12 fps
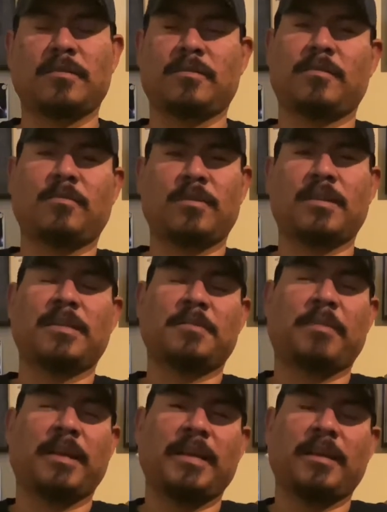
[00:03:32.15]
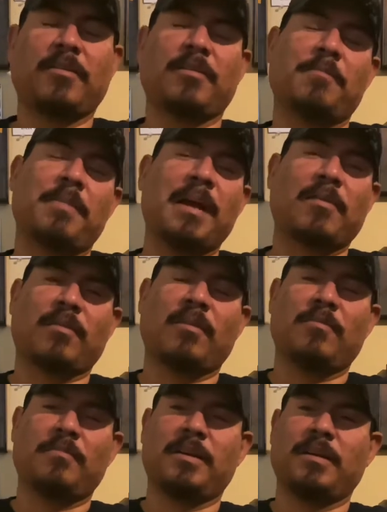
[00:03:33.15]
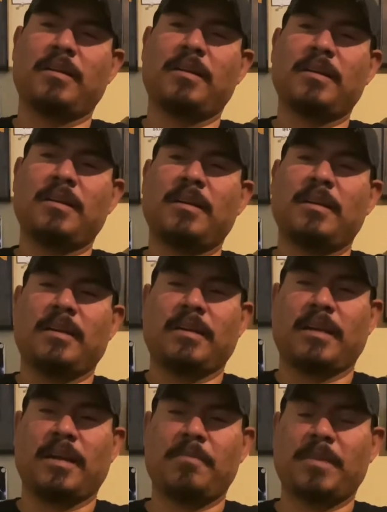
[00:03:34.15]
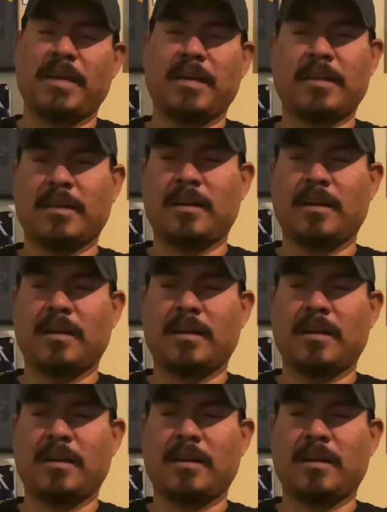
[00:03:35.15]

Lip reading: the one that's playing here in the background. But yeah, man,